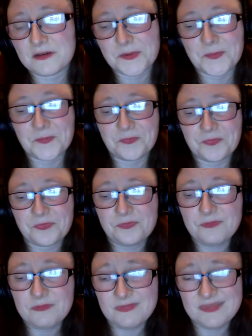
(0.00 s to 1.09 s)
um,
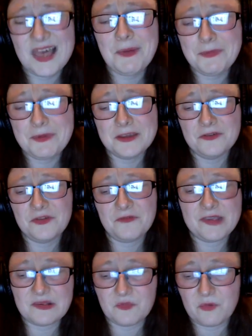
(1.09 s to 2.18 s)
that might be another
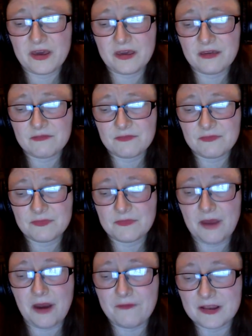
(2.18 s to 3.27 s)
reason why
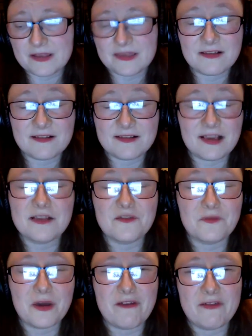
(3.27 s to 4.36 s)
Marvel and the success
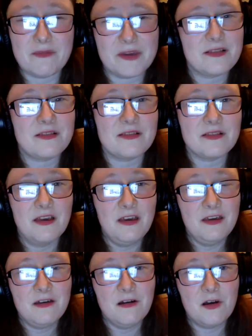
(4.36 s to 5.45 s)
of Marvel makes us
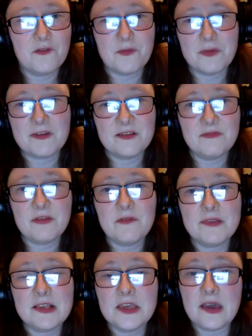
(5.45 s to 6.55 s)
uncomfortable. Because
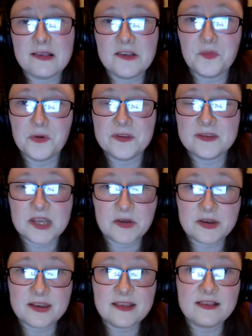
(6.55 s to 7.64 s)
obviously, as you pointed
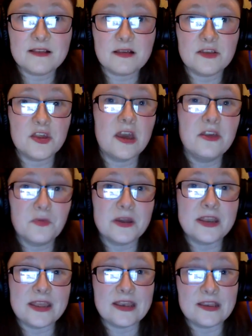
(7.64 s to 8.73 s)
out, it is a, a
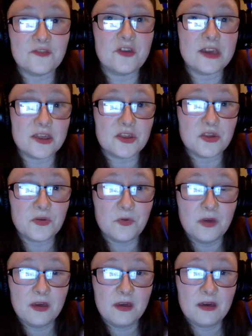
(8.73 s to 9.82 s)
genuine industry issue
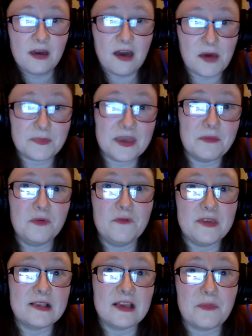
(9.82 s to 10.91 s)
um, that
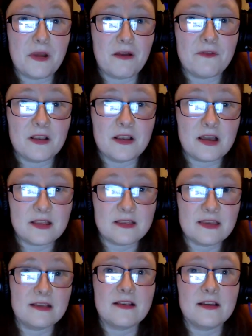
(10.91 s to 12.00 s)
movies like Marvel and
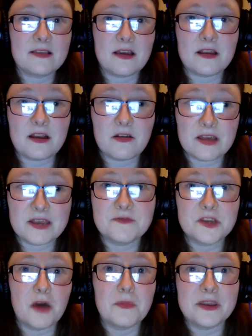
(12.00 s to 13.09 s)
things like that are kind of
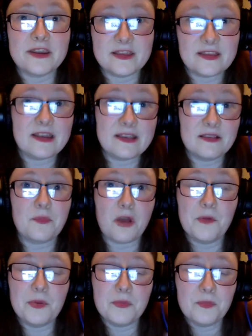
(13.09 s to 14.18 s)
dominating. That is a
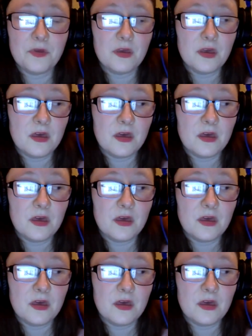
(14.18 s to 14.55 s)
problem.